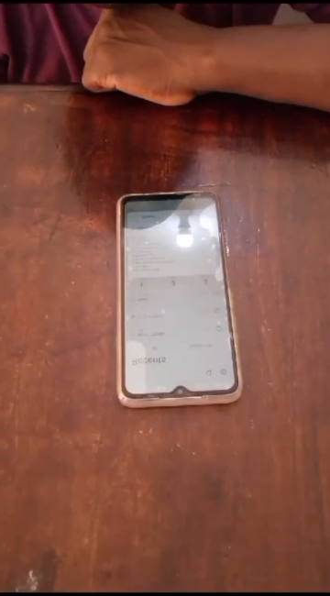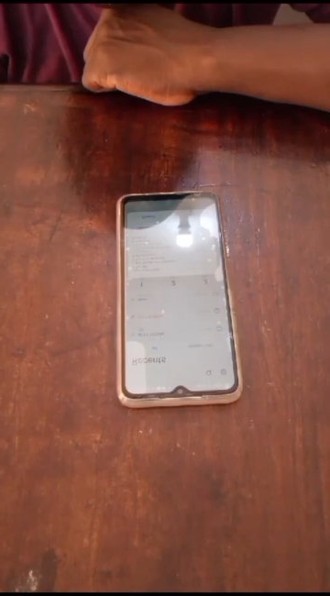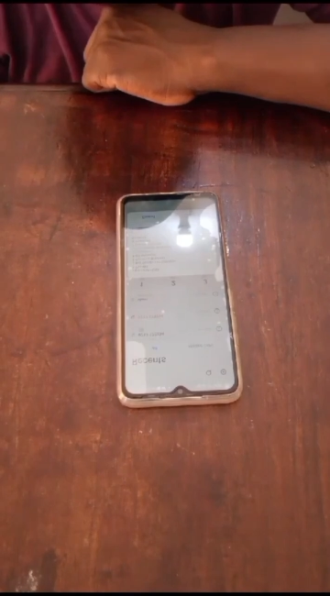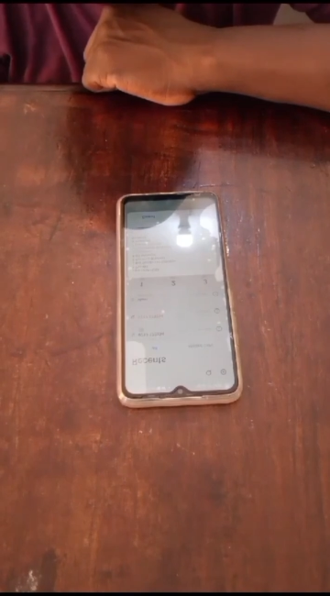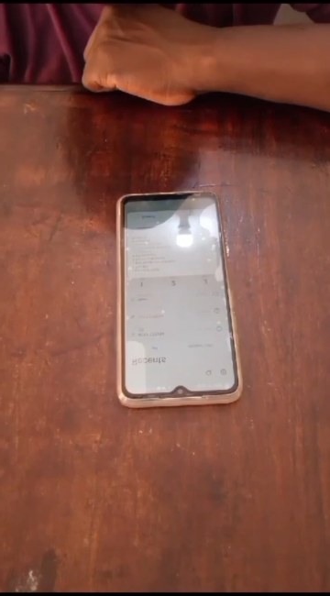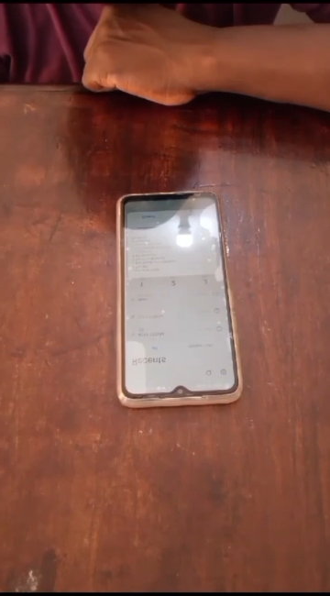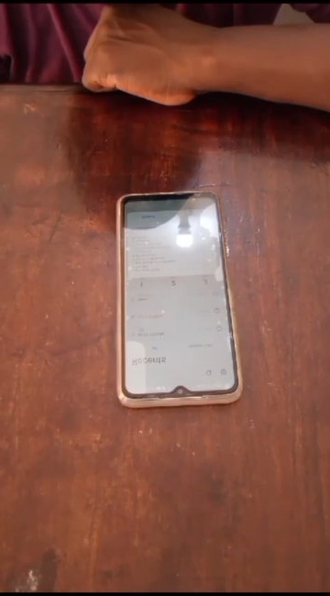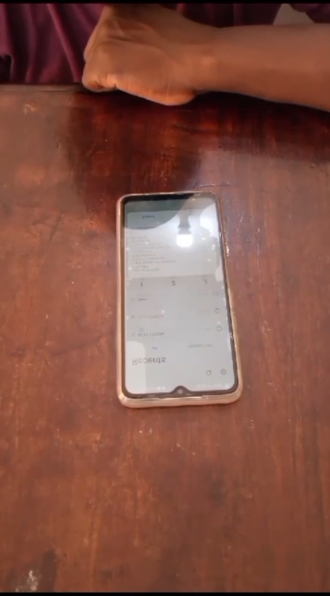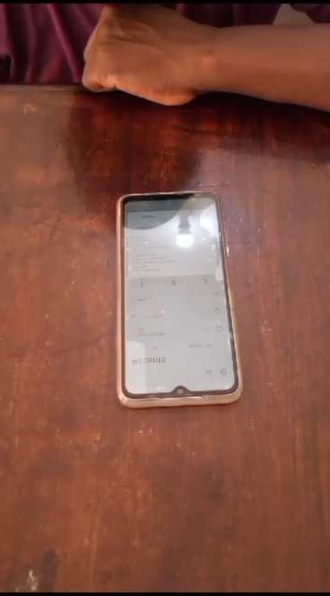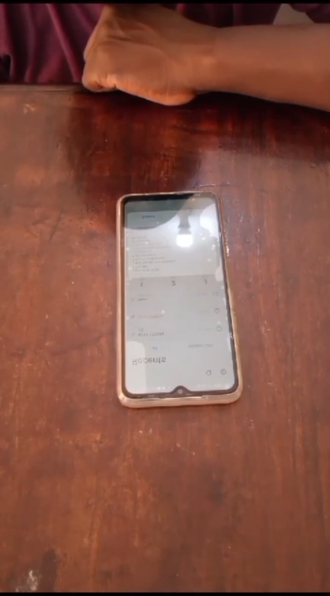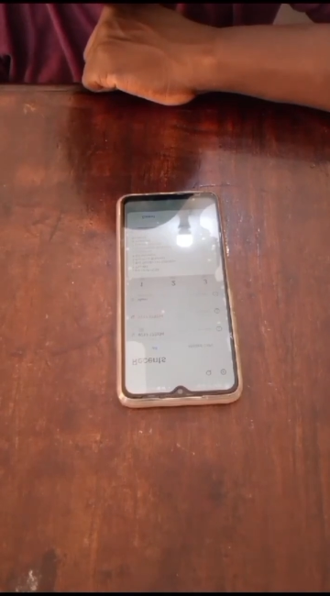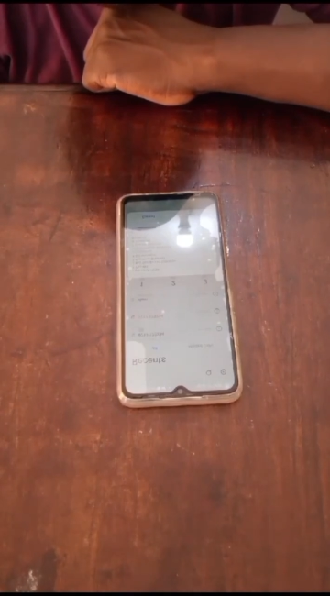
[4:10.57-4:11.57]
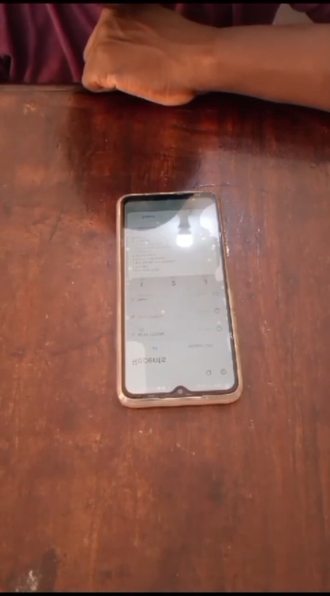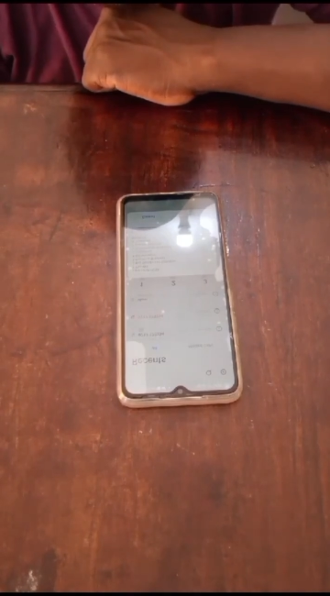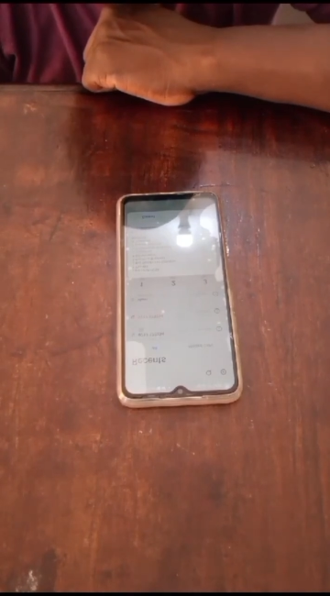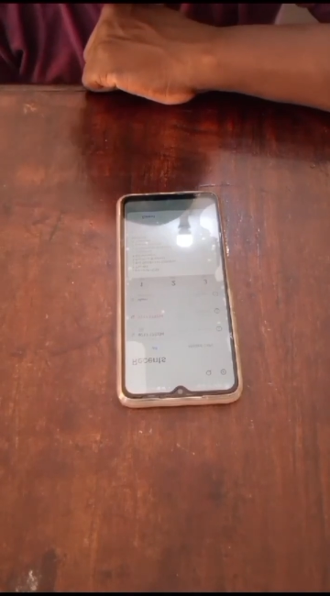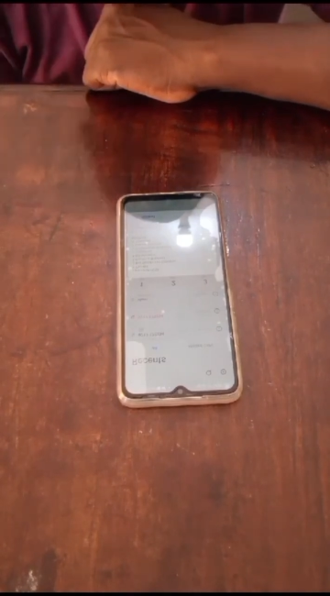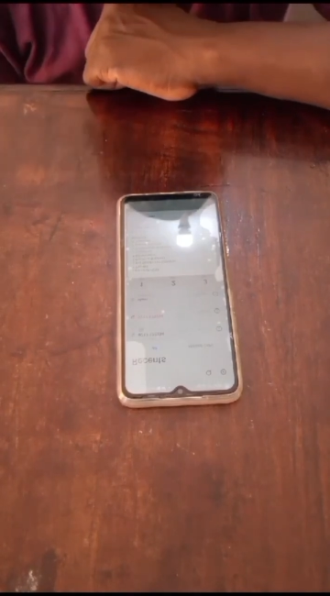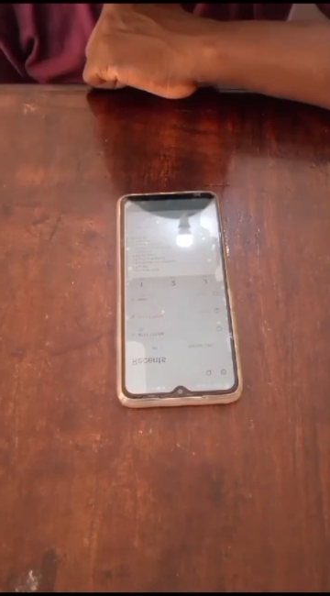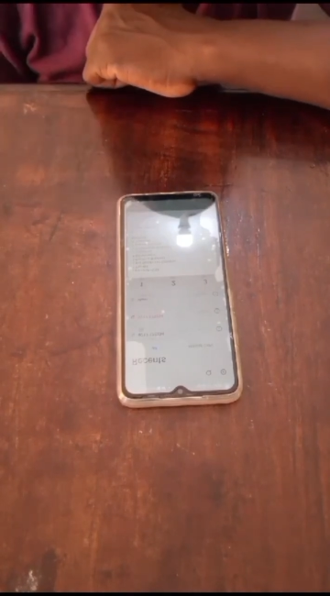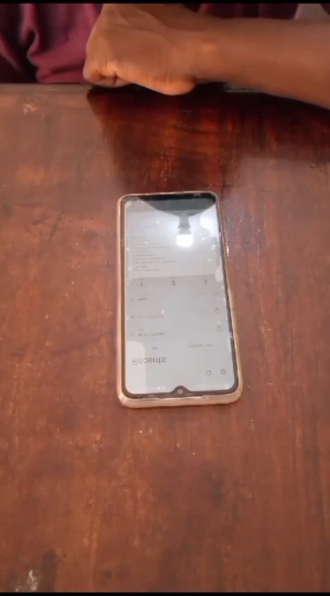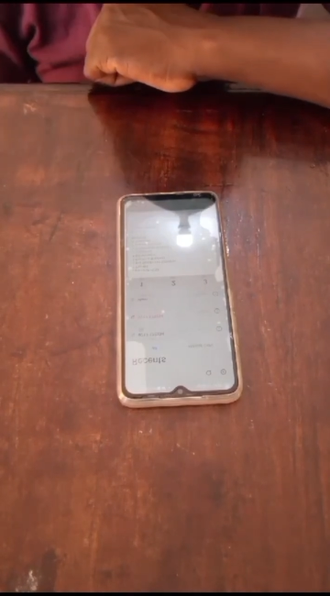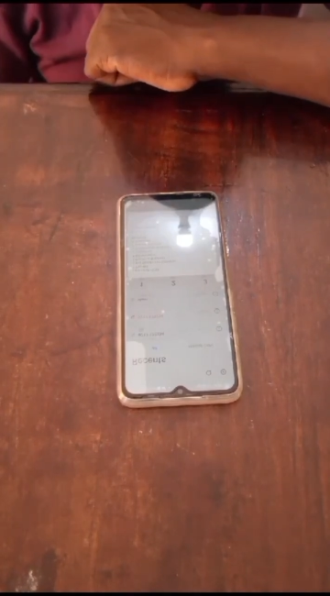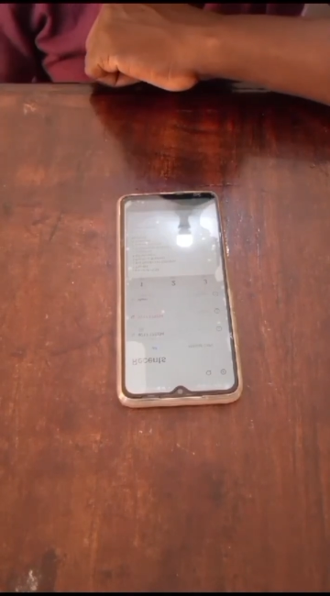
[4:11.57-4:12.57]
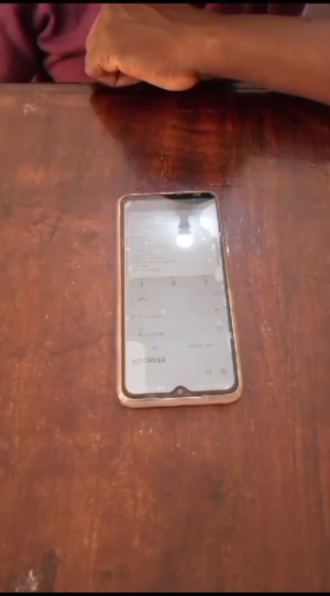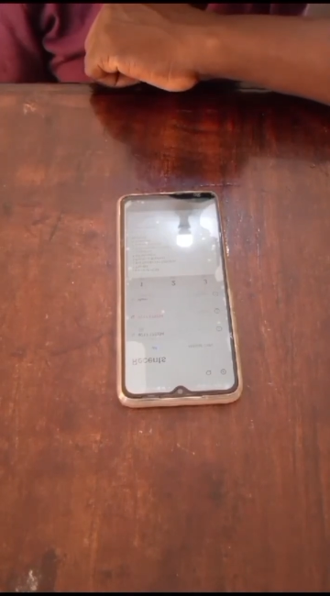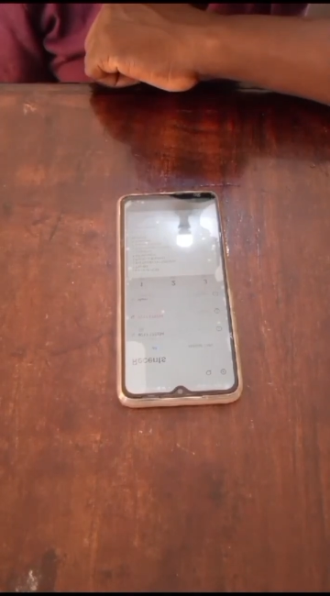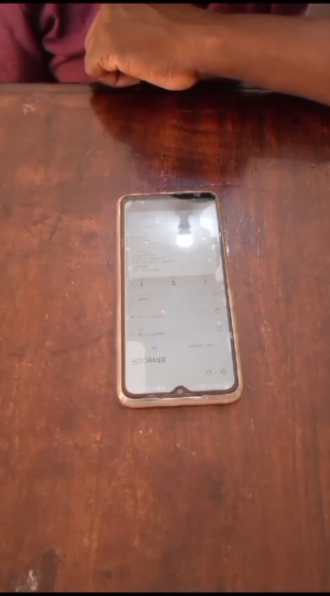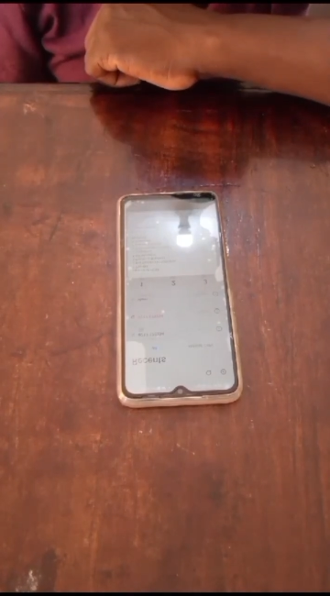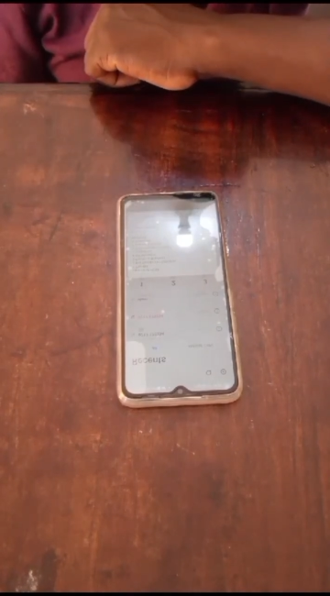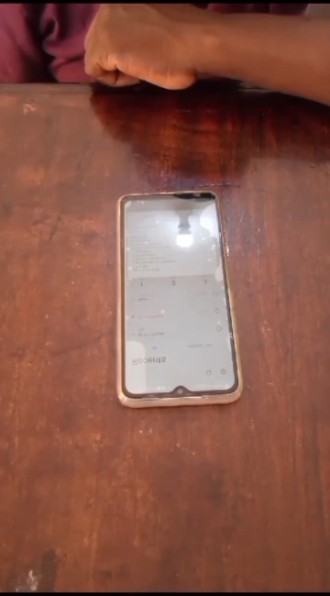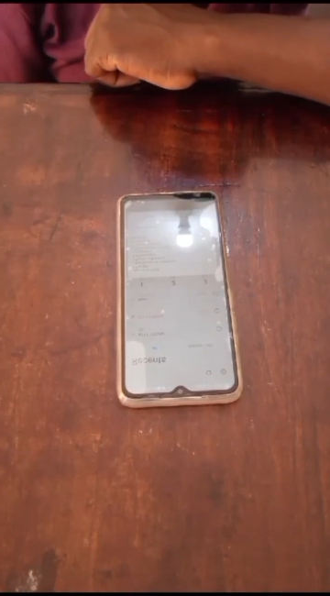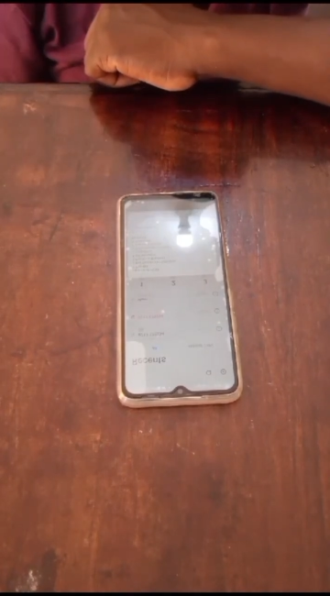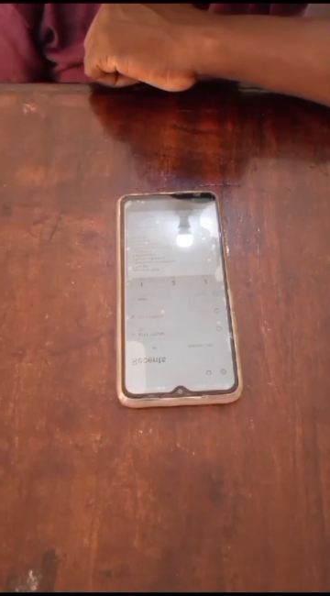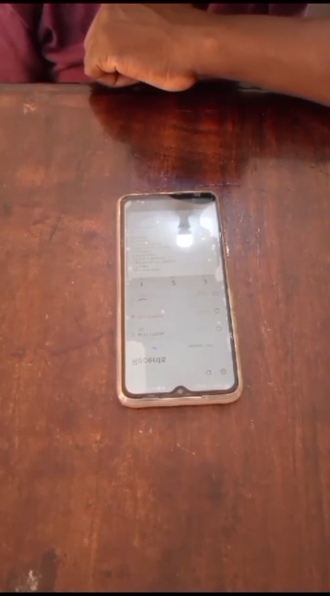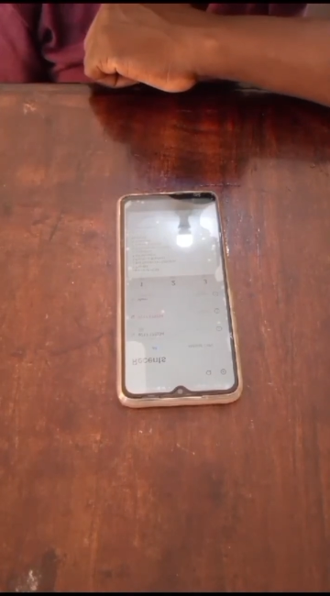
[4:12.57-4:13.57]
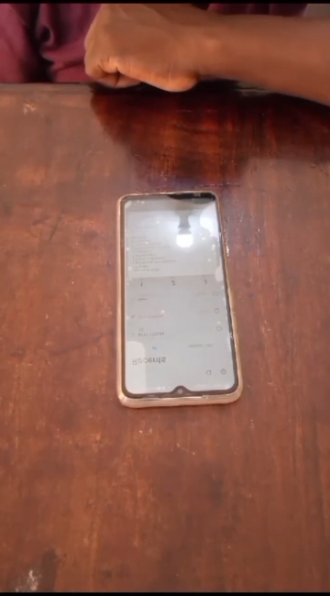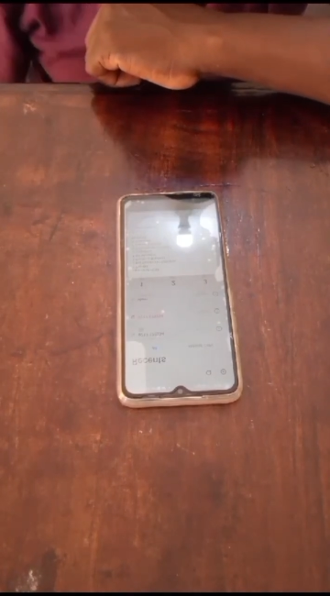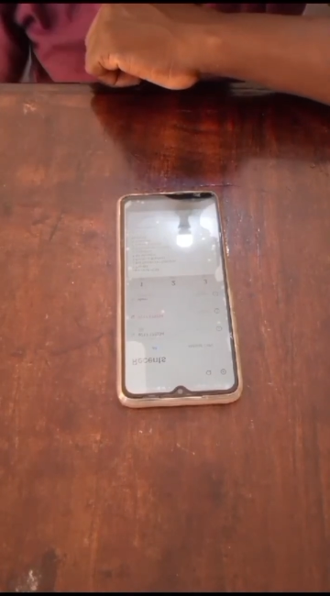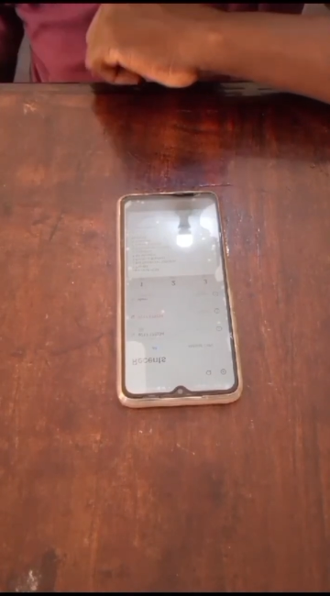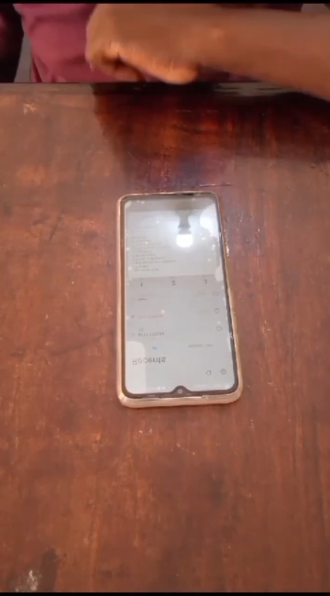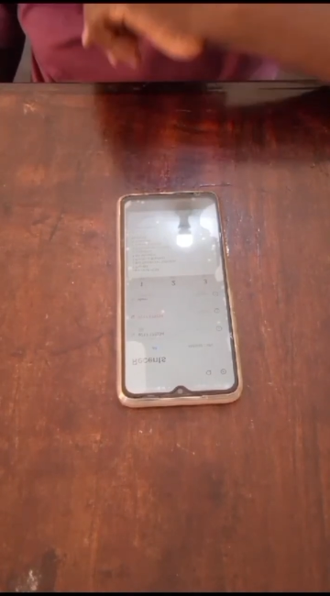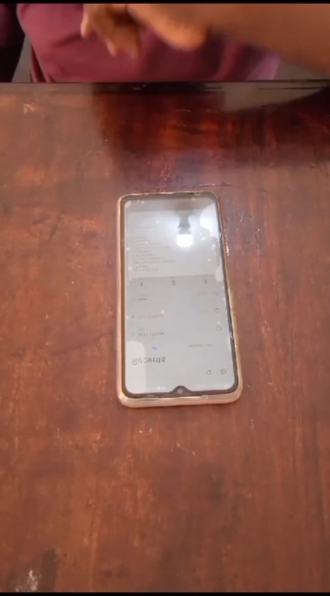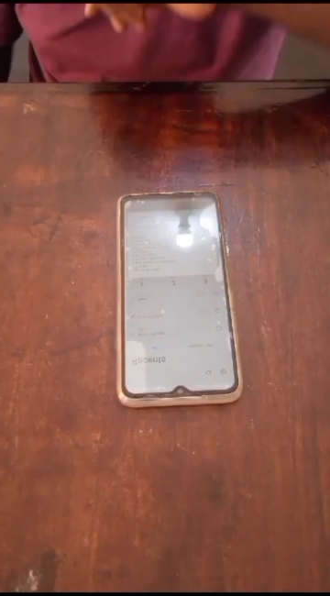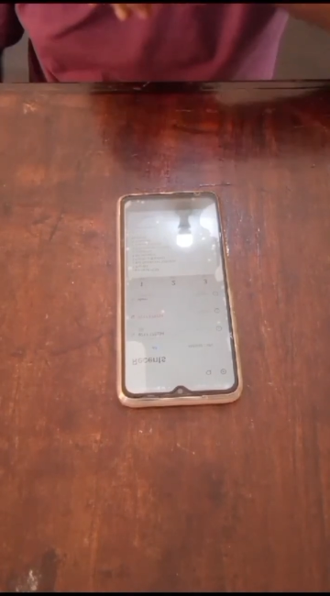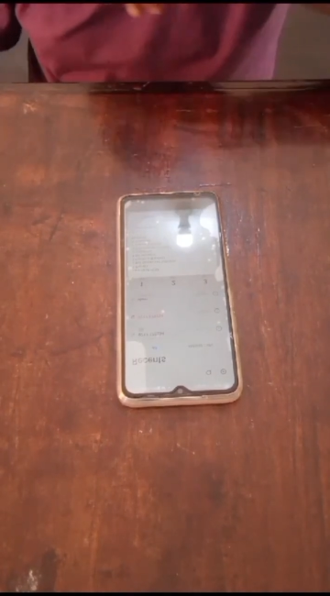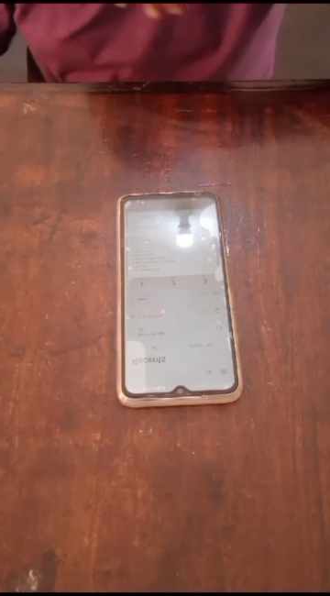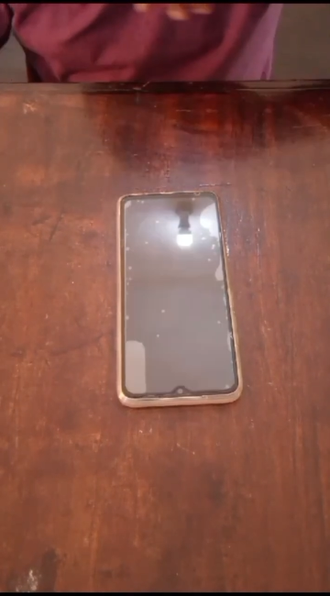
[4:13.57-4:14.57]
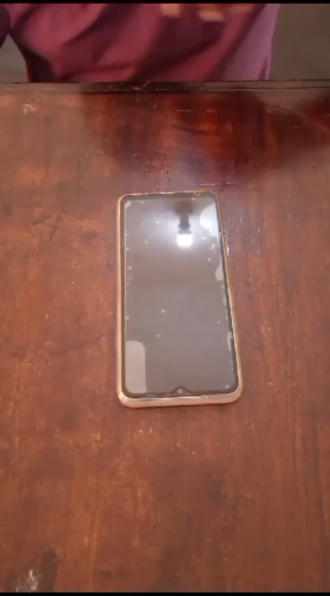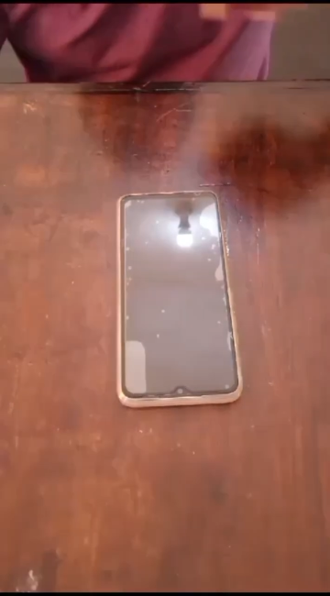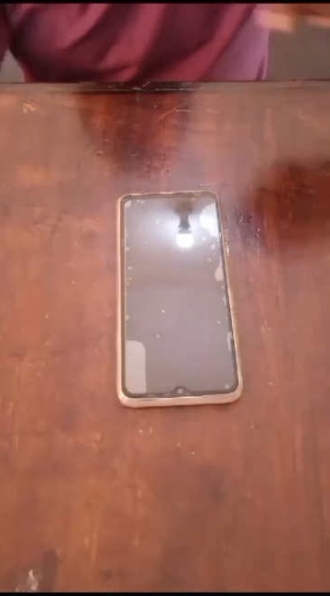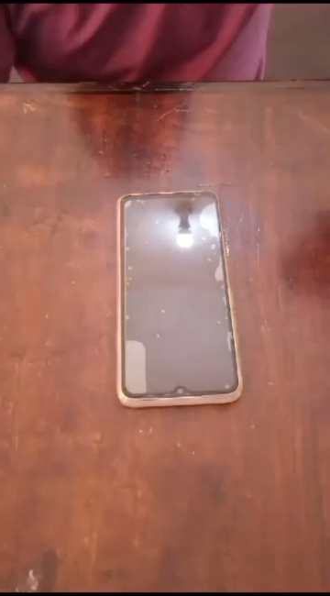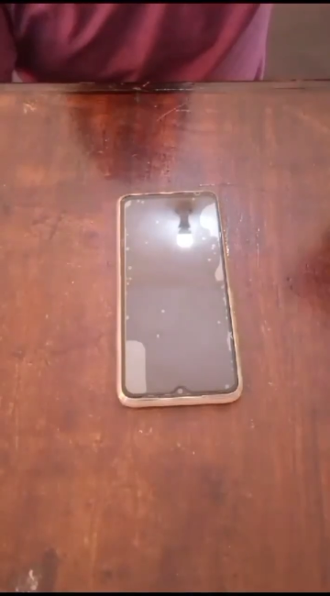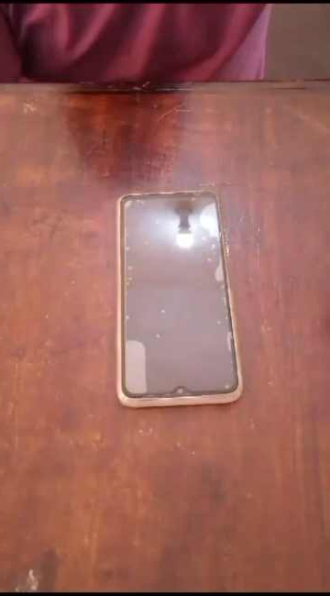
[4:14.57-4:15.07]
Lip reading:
No face is visible, so there are no lips to read.